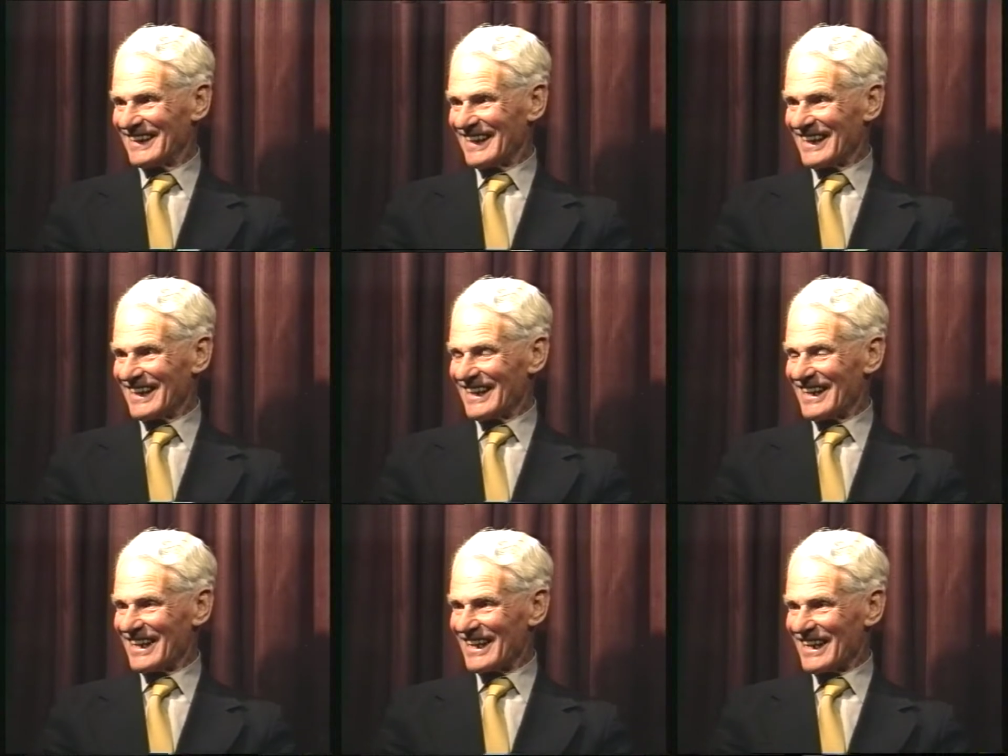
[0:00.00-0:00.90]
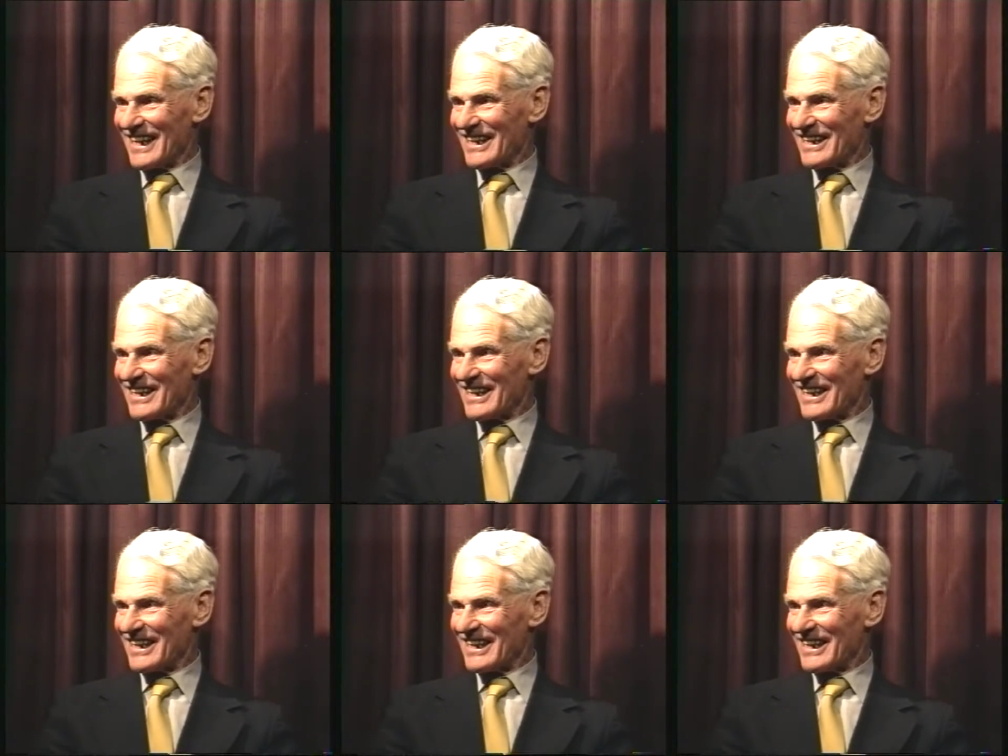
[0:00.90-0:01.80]
And what, what were um, the
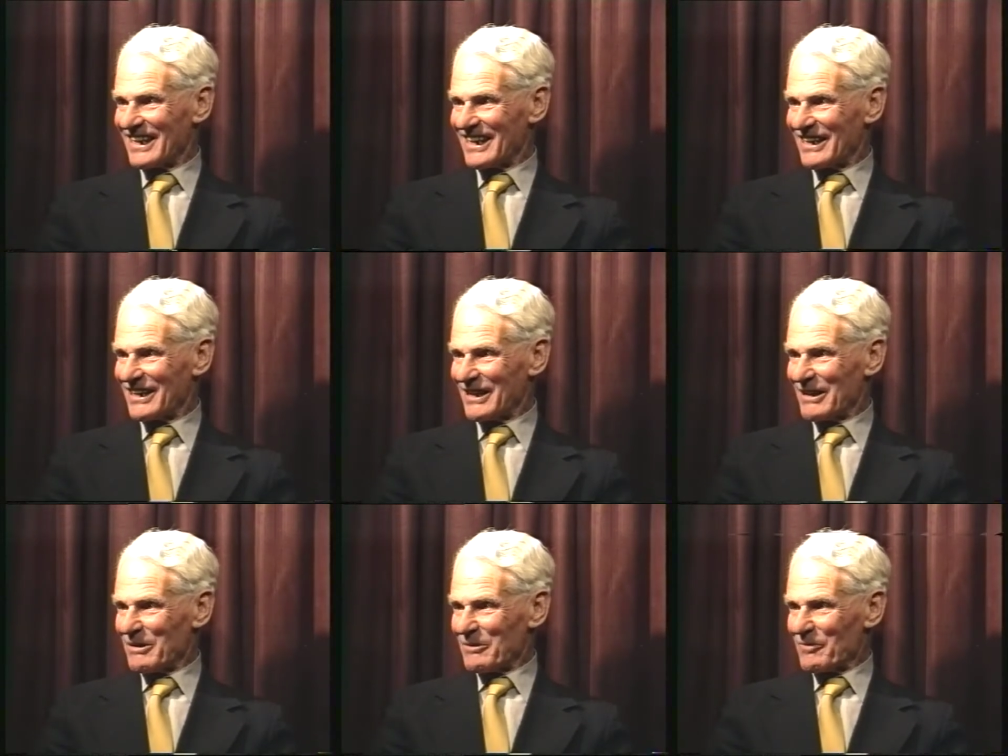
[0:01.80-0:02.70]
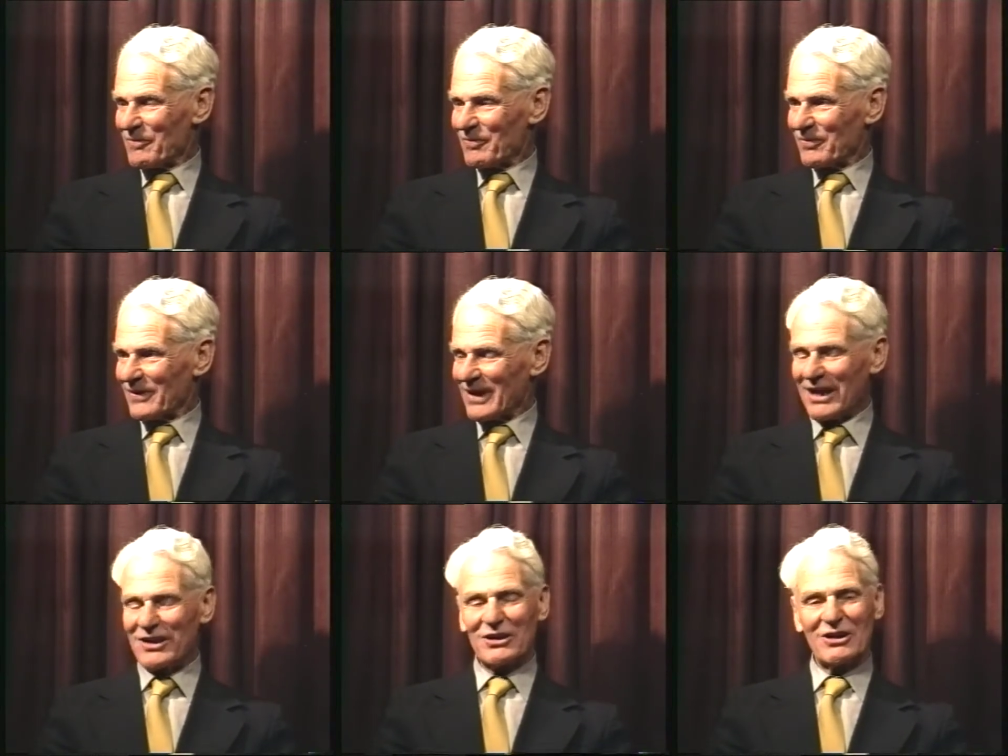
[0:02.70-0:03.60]
what did you find in the college?
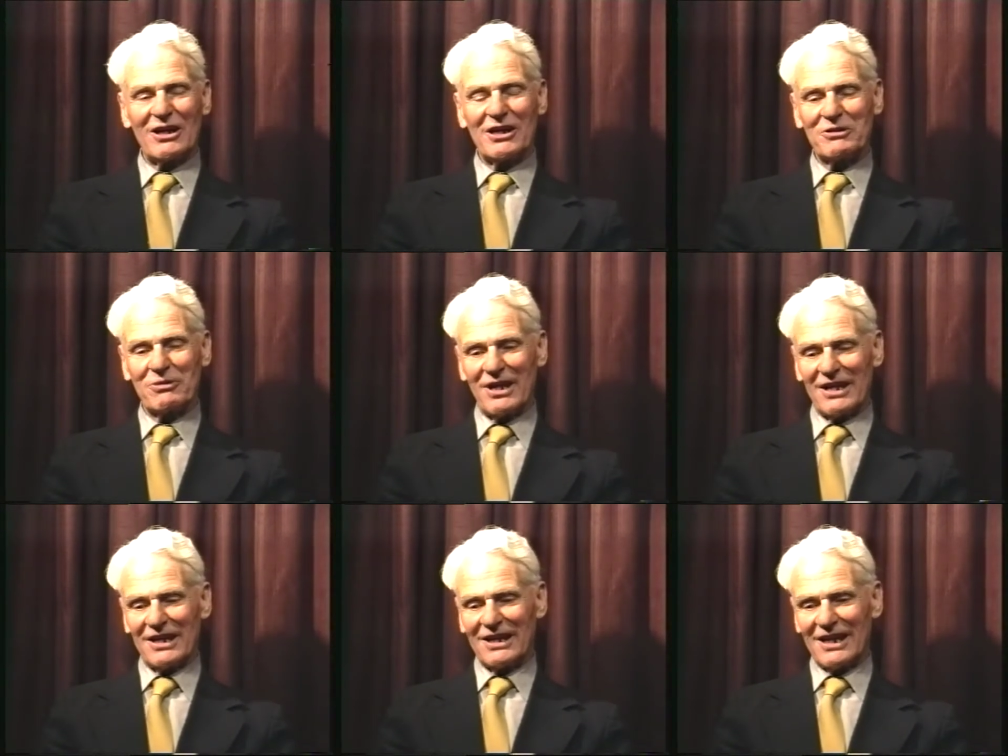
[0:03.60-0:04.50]
In the college when, when I